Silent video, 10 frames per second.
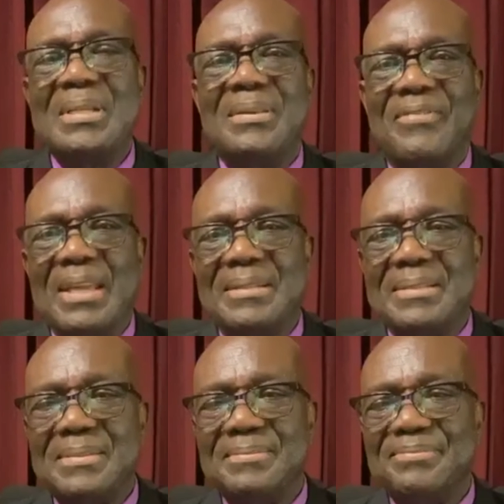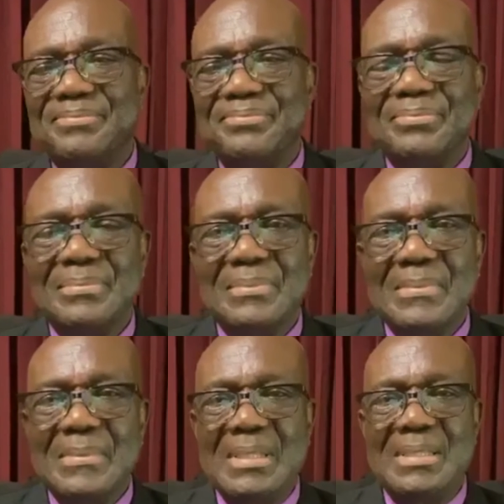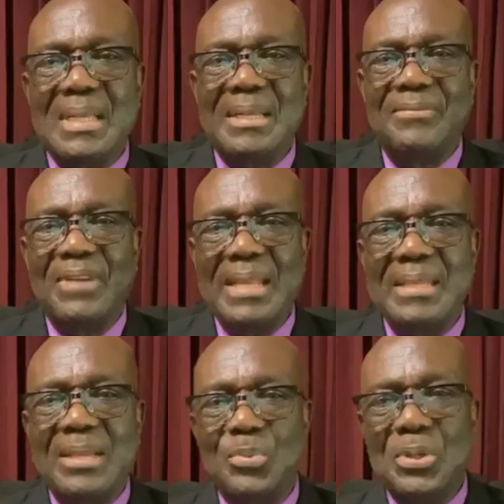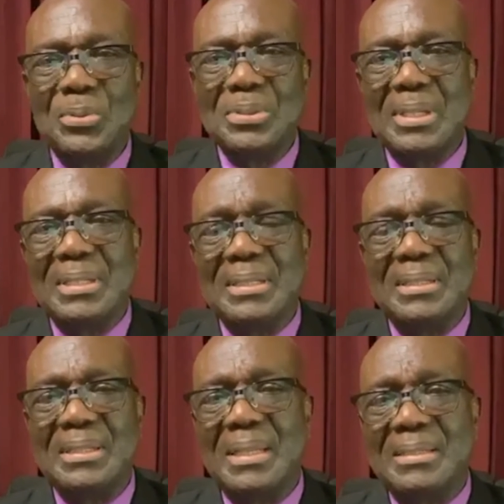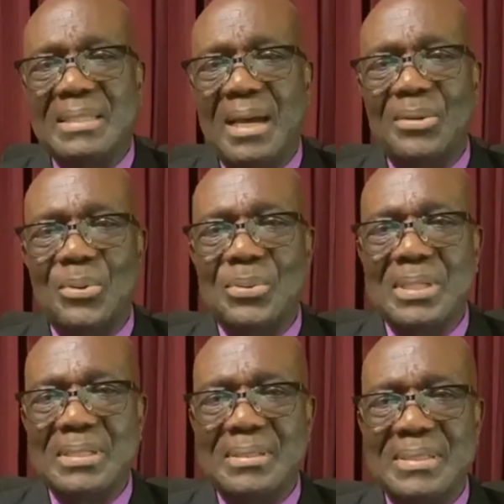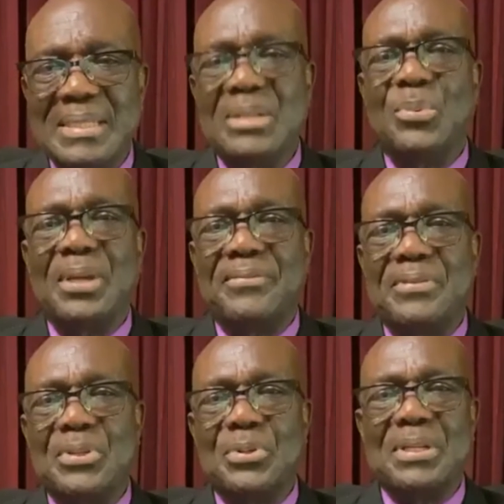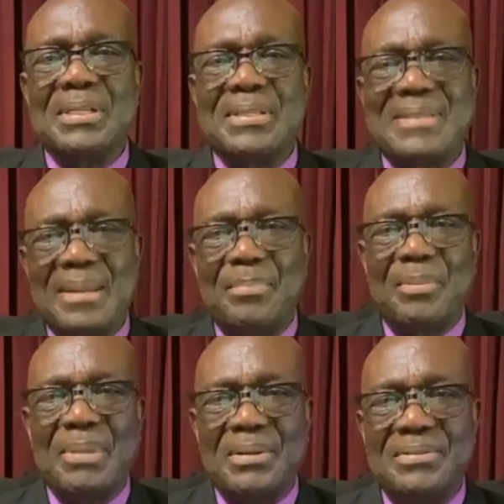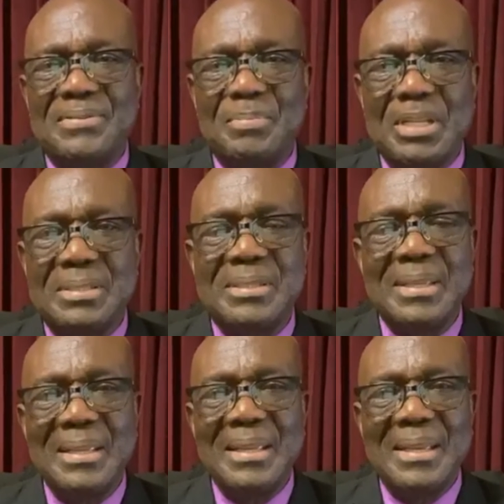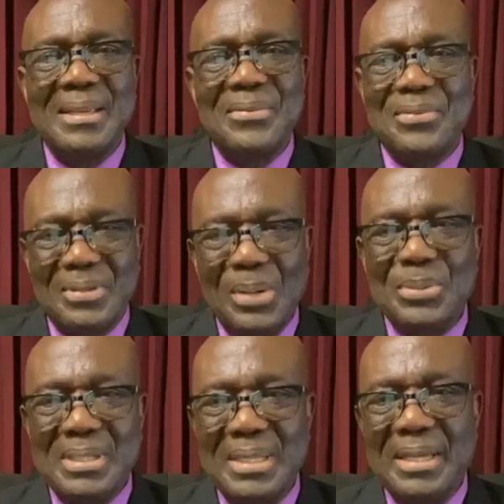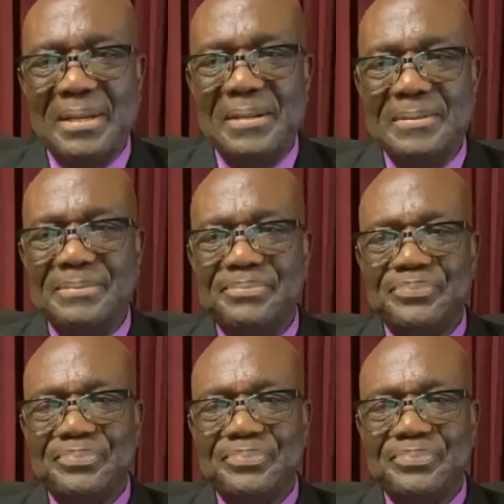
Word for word: What an event. It's an event that we on, uh, not only deal with during December months, but throughout the year.